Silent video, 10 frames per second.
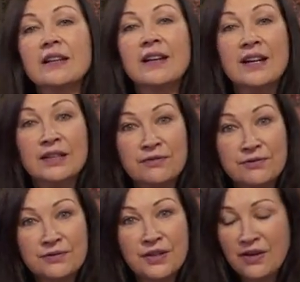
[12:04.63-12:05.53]

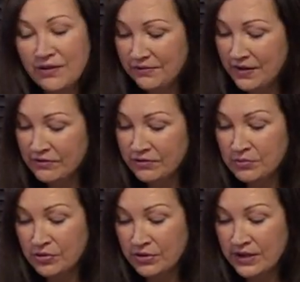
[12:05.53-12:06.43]
life forevermore.